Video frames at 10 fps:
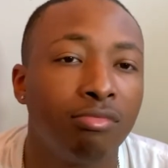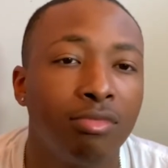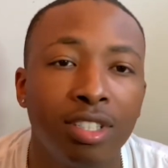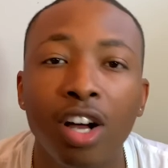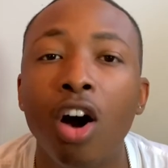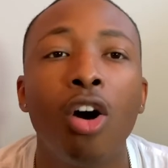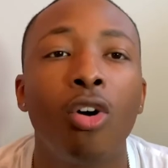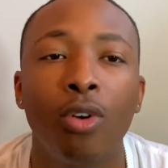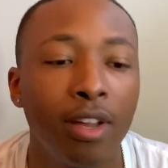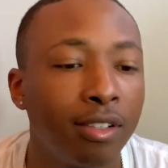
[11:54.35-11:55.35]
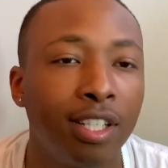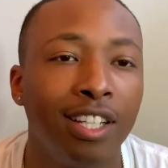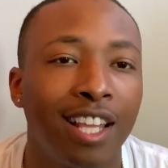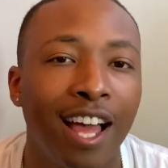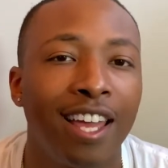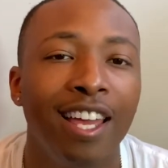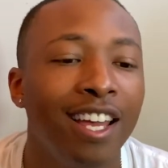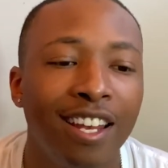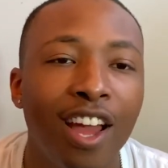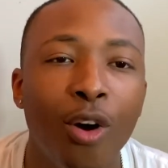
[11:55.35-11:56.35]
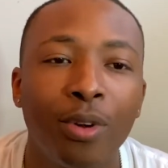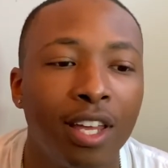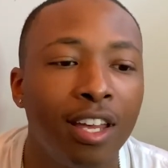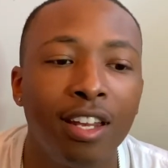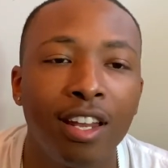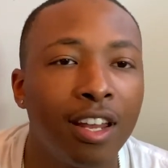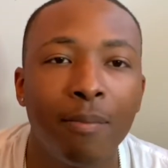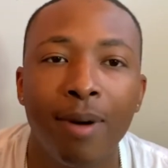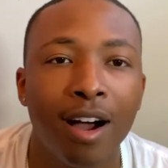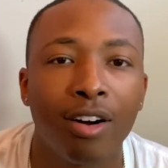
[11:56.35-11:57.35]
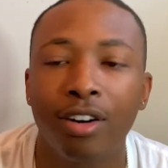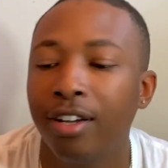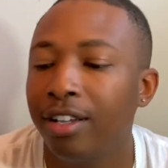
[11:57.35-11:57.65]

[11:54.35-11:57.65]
It's over with. Like, they don't want to hear nothing about,